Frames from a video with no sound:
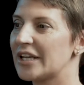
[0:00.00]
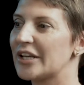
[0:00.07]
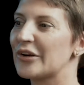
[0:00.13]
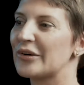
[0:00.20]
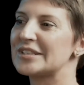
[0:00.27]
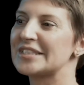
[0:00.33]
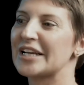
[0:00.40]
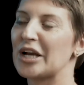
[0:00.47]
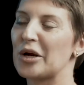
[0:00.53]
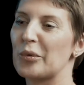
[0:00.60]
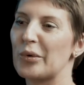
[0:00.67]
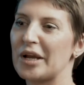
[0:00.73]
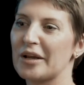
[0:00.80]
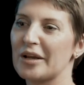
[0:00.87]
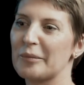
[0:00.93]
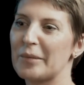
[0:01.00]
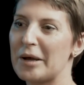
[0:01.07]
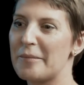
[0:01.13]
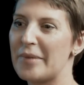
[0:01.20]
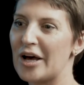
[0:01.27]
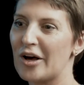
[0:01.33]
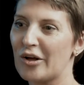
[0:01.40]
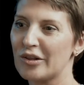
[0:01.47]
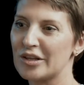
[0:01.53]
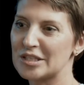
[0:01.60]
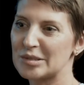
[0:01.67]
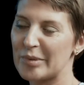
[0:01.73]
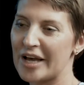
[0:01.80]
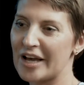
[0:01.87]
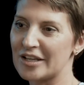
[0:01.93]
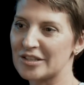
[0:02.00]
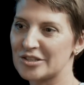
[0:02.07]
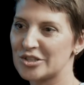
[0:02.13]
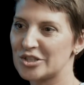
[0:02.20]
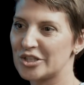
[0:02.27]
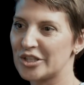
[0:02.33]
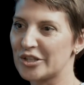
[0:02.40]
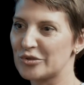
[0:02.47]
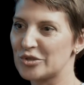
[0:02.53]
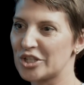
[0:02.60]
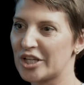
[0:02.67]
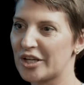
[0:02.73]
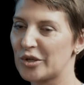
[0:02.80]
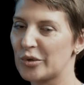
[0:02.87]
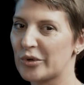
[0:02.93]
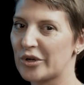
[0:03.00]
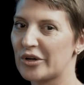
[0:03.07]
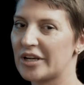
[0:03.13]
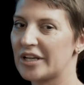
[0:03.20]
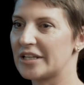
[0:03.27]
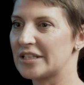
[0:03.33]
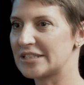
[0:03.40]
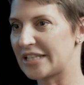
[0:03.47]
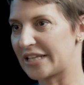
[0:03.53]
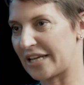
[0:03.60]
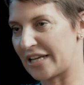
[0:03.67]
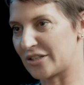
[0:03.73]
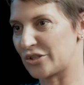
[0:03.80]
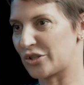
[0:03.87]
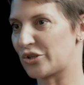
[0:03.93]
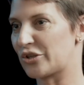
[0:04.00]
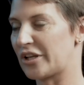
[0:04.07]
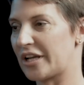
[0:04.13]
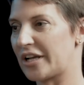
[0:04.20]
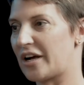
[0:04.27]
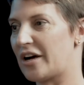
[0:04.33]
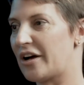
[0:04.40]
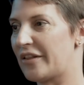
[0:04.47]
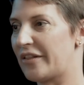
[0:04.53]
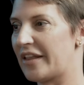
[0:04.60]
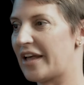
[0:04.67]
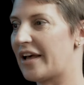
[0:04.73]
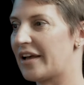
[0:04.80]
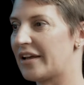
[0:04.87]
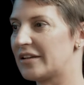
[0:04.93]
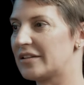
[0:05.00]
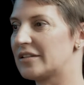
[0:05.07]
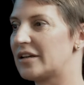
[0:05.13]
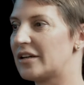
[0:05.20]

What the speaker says: It's like I rang my bell this past, January, and it's like as you're like on that,